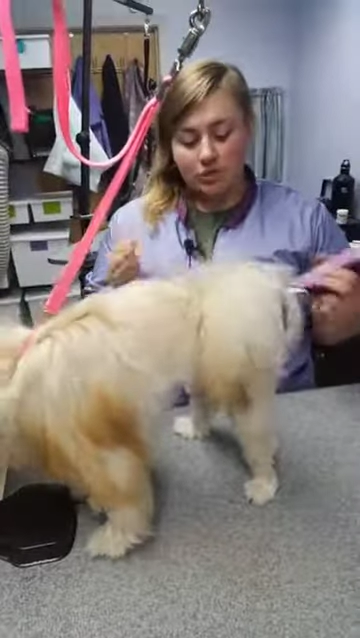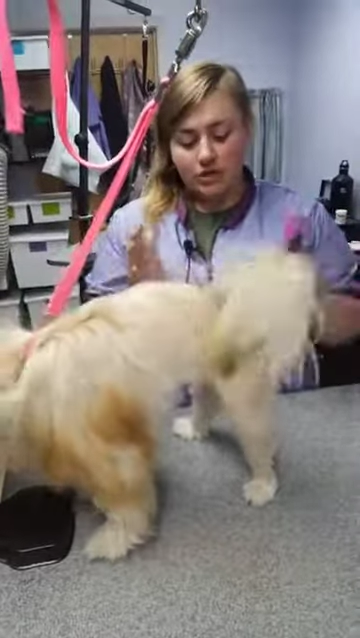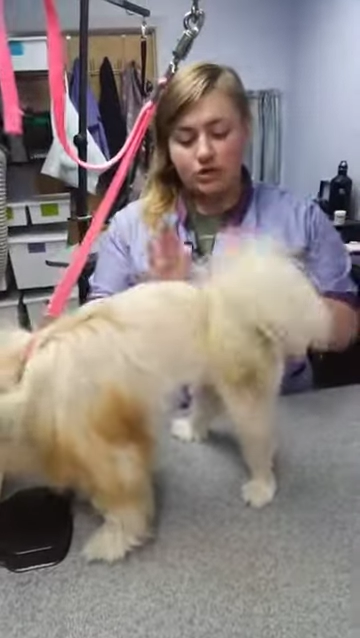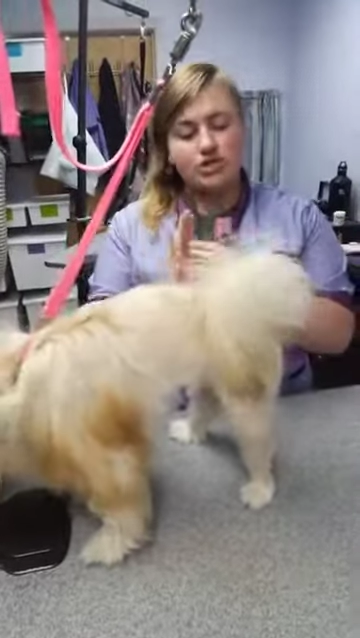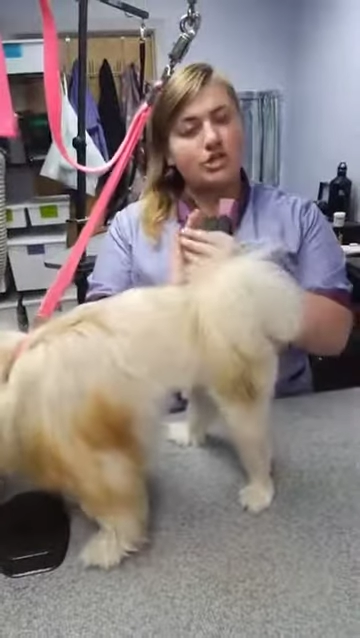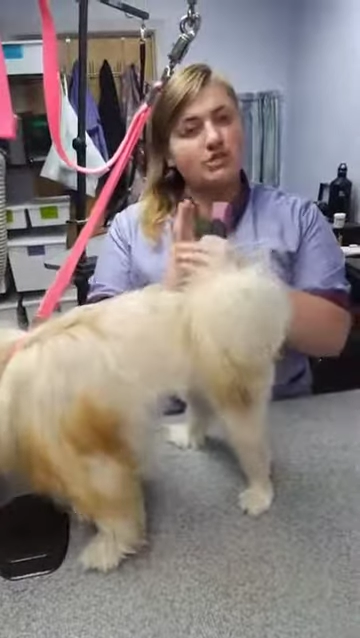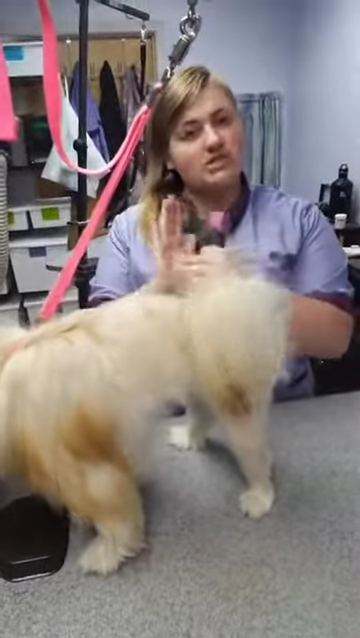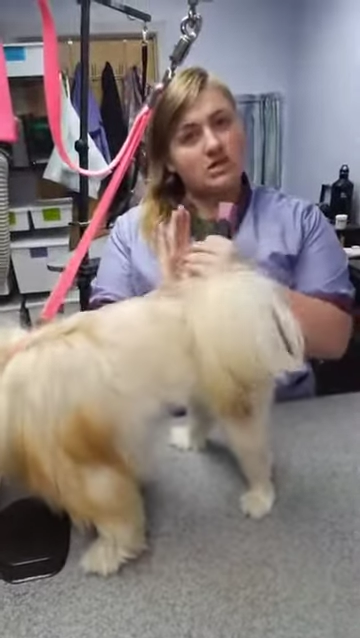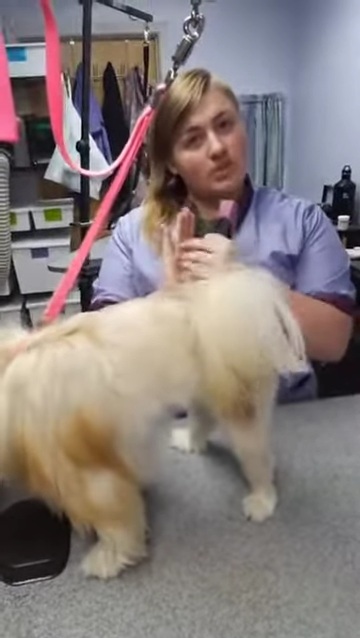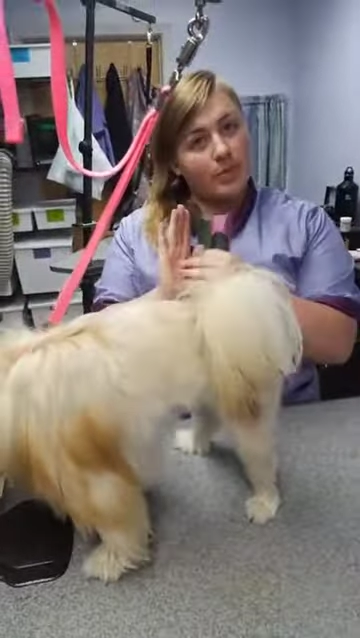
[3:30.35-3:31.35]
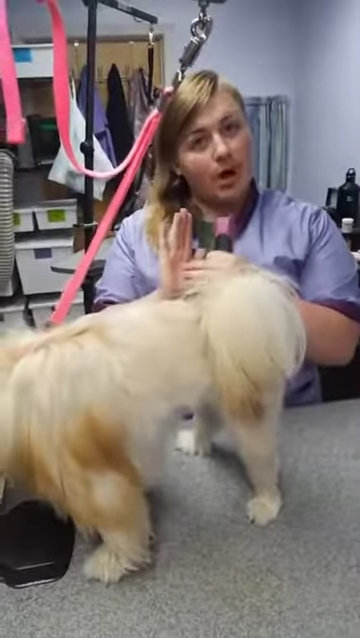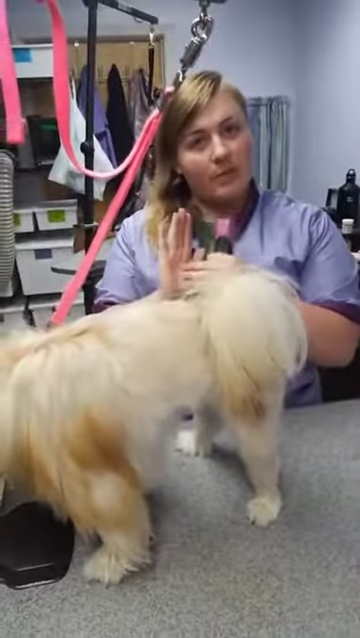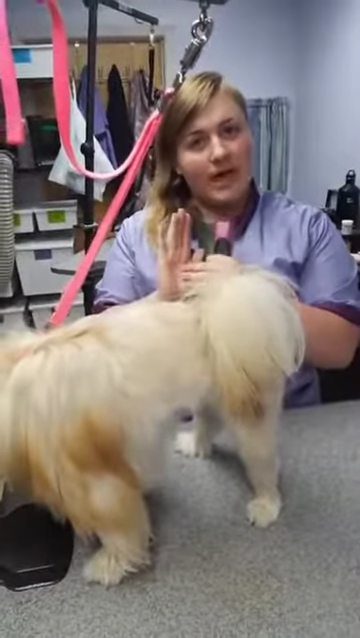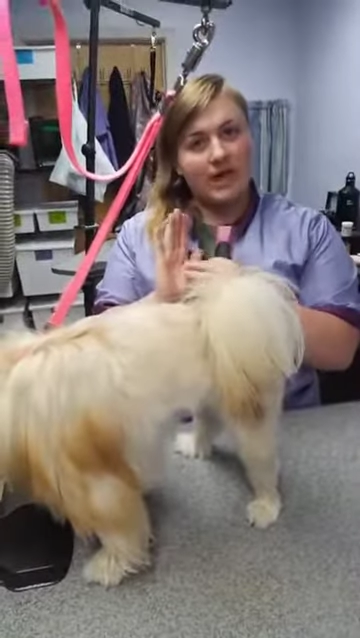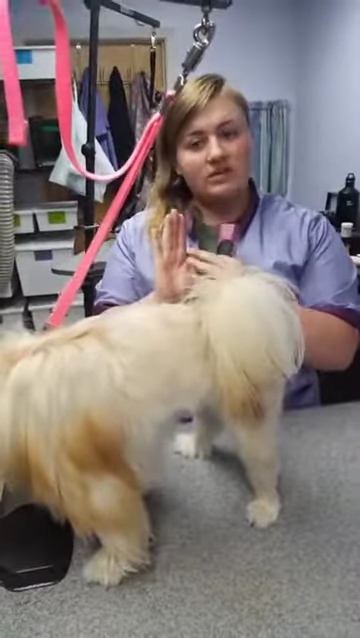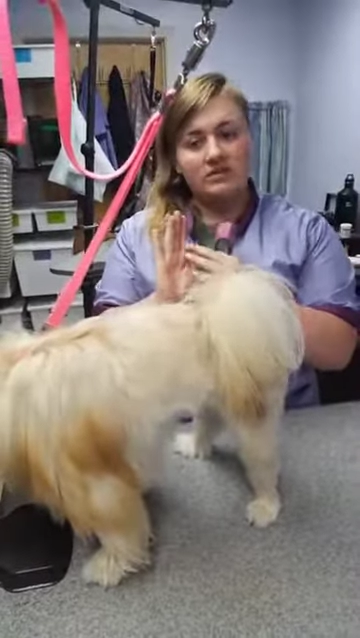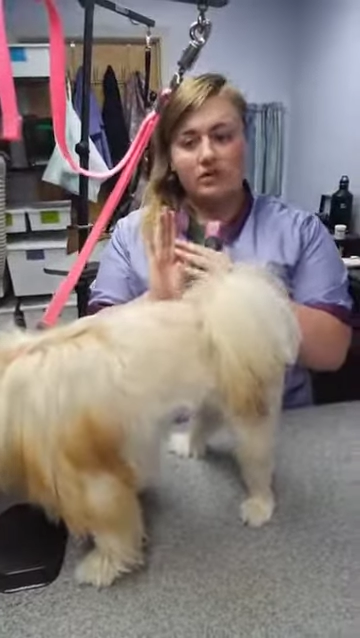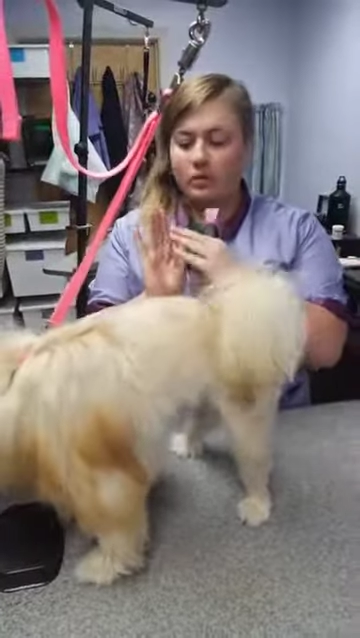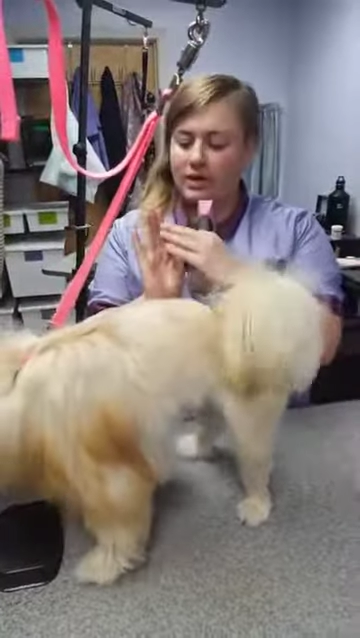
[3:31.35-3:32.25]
We usually use this on the paw pads, so